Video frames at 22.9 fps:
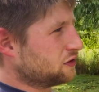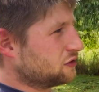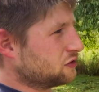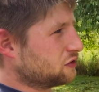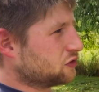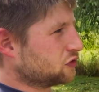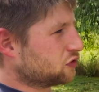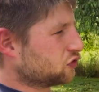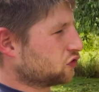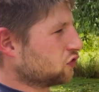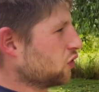
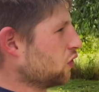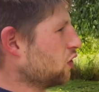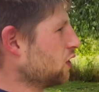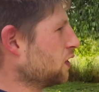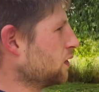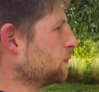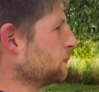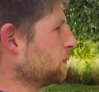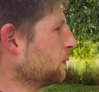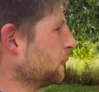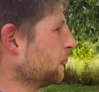
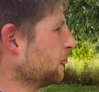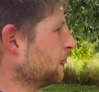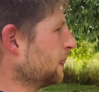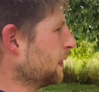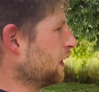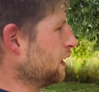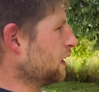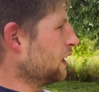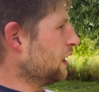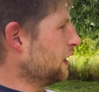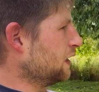Storm
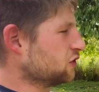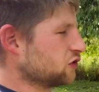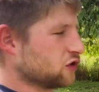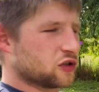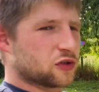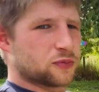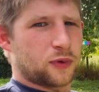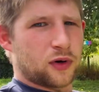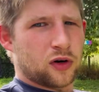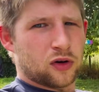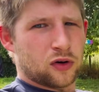has a
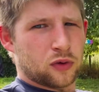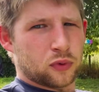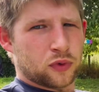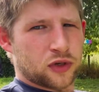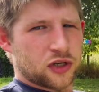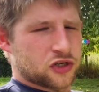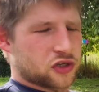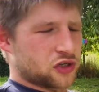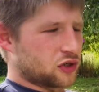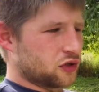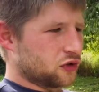spot
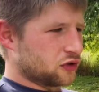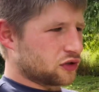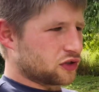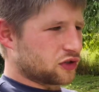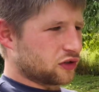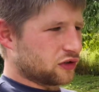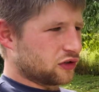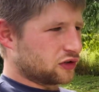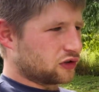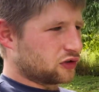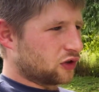where she goes
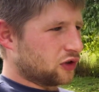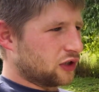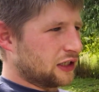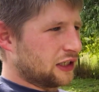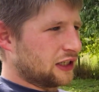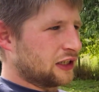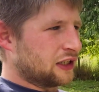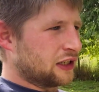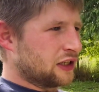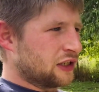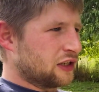to the
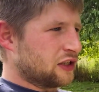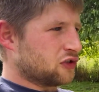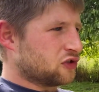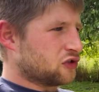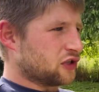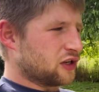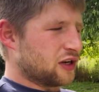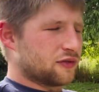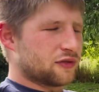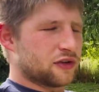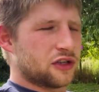toilet.
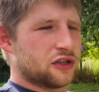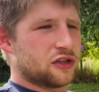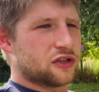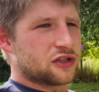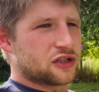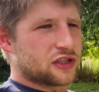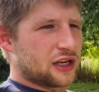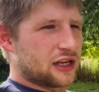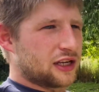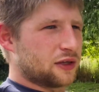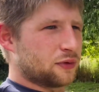She never
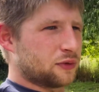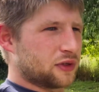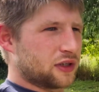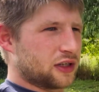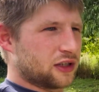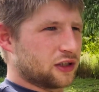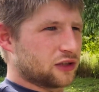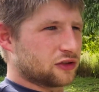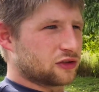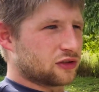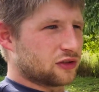uses anywhere
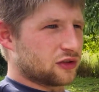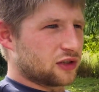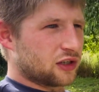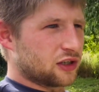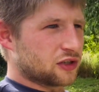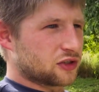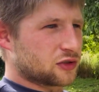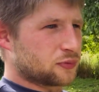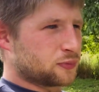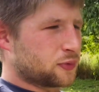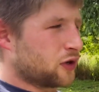else in
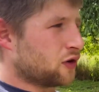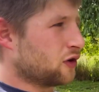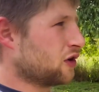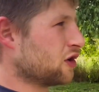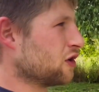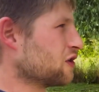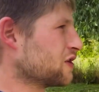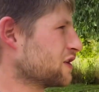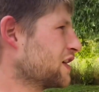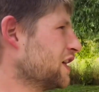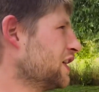that
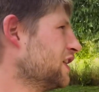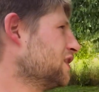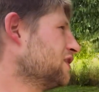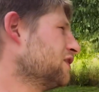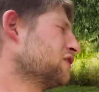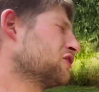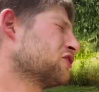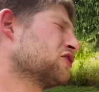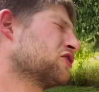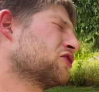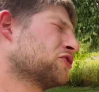spot. Her
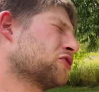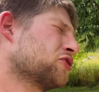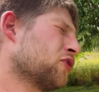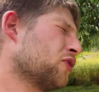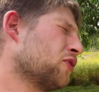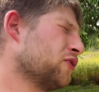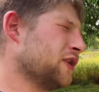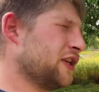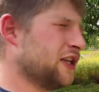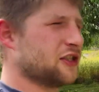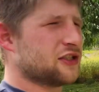kennel is
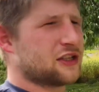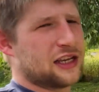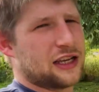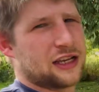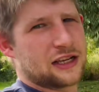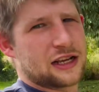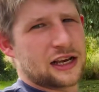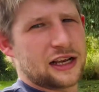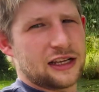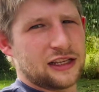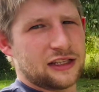so easy to
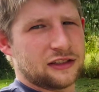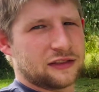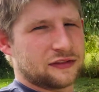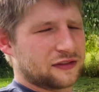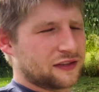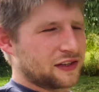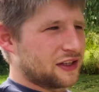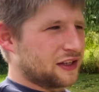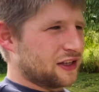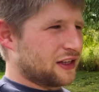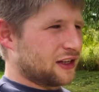clean
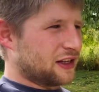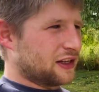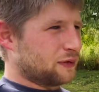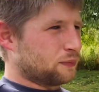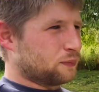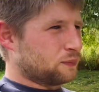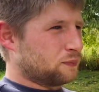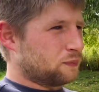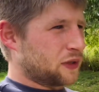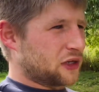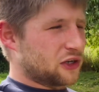
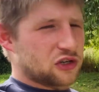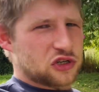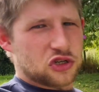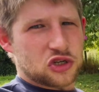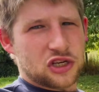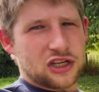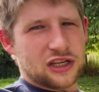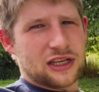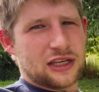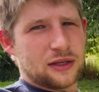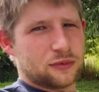because
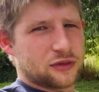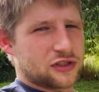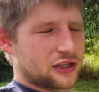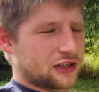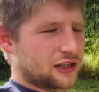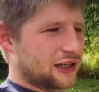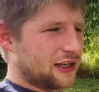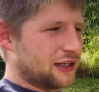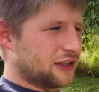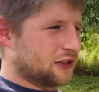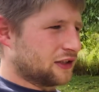she keeps it
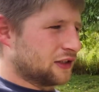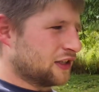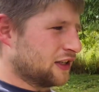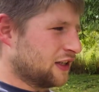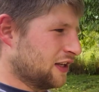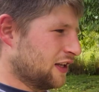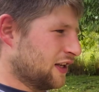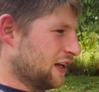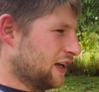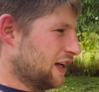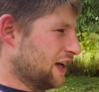clean.
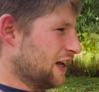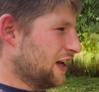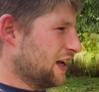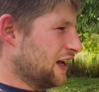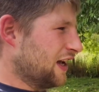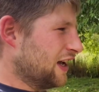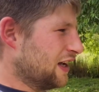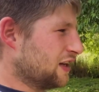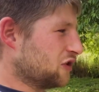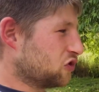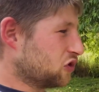
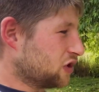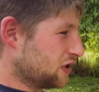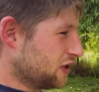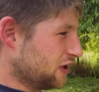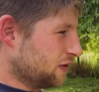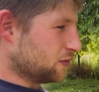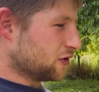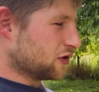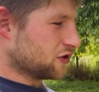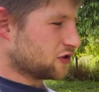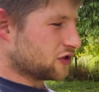She
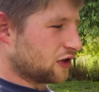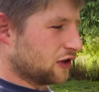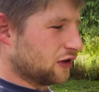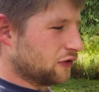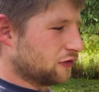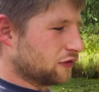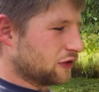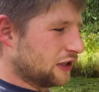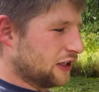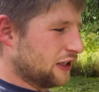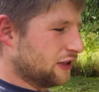keeps
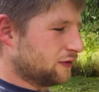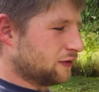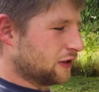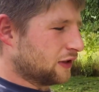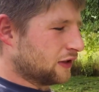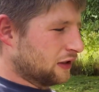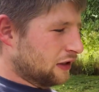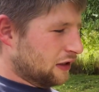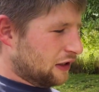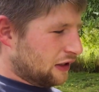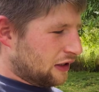herself clean,
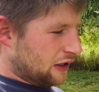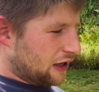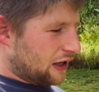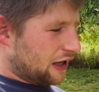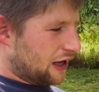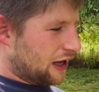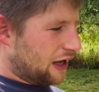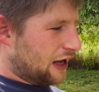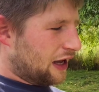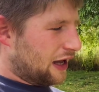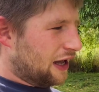
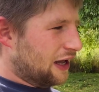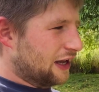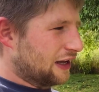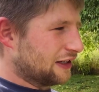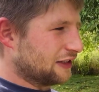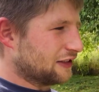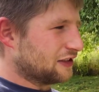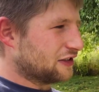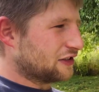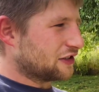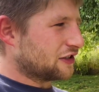
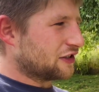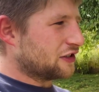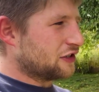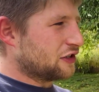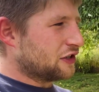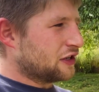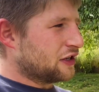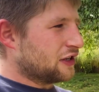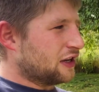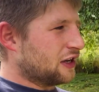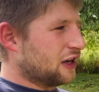and
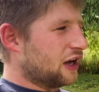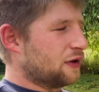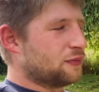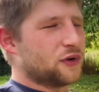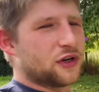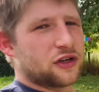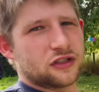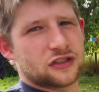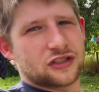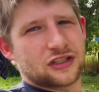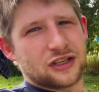I'm
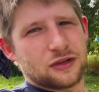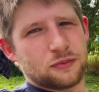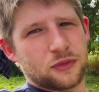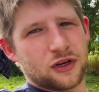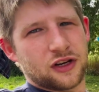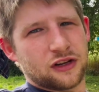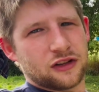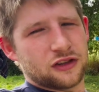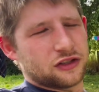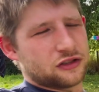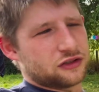not saying my
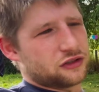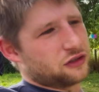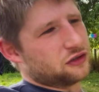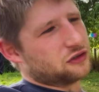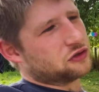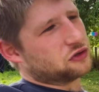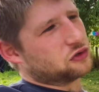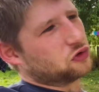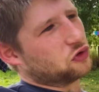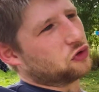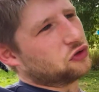other
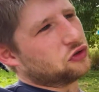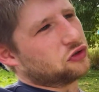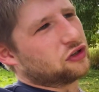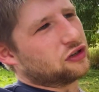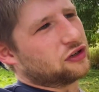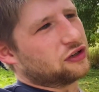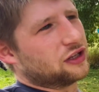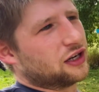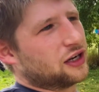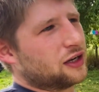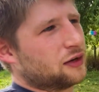dogs don't
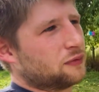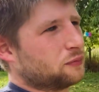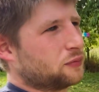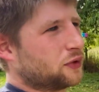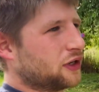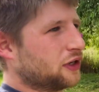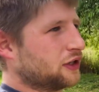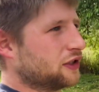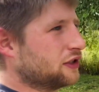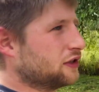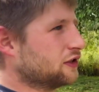do that, but